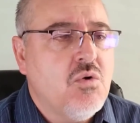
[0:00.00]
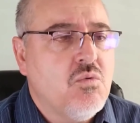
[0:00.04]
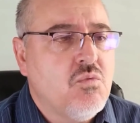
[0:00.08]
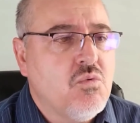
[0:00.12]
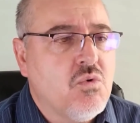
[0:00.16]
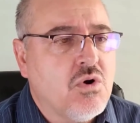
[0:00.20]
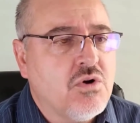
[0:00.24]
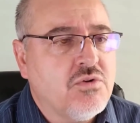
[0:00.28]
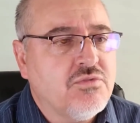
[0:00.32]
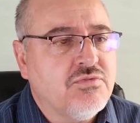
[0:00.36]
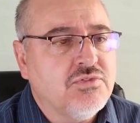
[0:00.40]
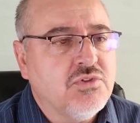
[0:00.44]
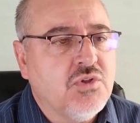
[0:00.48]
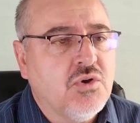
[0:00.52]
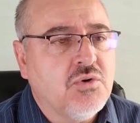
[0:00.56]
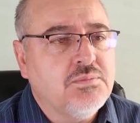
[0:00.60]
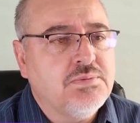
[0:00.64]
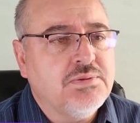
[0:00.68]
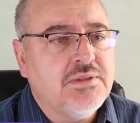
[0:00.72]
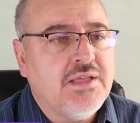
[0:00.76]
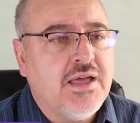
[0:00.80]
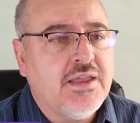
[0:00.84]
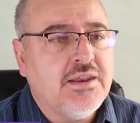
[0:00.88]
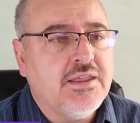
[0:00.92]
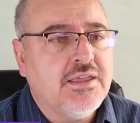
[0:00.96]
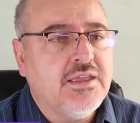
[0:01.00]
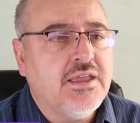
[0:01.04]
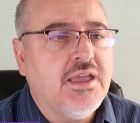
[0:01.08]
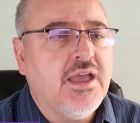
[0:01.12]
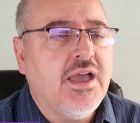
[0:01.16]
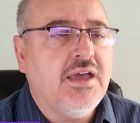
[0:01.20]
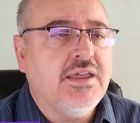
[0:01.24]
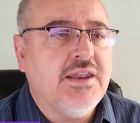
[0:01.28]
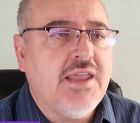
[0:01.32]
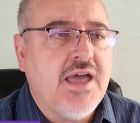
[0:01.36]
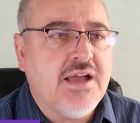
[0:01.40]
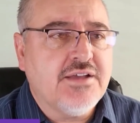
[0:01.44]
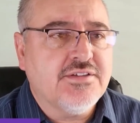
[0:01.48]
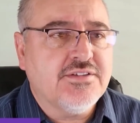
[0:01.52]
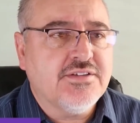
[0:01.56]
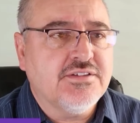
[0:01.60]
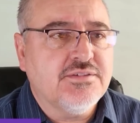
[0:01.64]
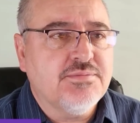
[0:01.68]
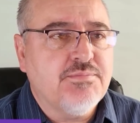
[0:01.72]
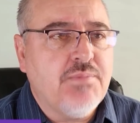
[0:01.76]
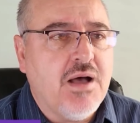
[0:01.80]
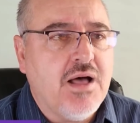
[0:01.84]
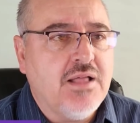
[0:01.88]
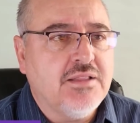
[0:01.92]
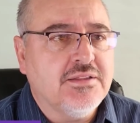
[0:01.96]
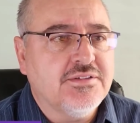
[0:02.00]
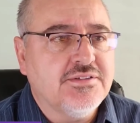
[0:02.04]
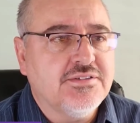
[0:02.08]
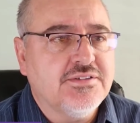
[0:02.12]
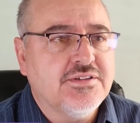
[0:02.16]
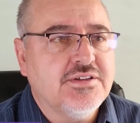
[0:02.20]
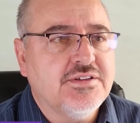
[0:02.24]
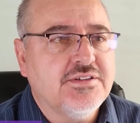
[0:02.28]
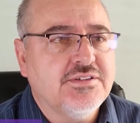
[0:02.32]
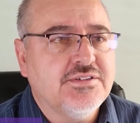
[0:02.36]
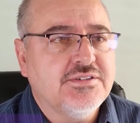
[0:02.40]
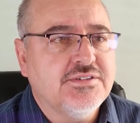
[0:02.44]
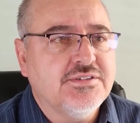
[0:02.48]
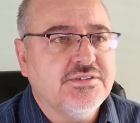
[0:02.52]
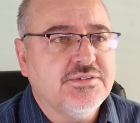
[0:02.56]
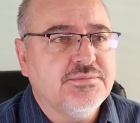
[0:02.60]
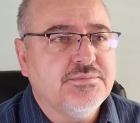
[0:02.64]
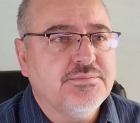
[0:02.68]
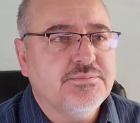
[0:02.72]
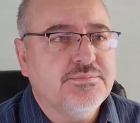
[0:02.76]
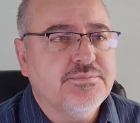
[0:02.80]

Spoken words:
workflow planning, and access policies.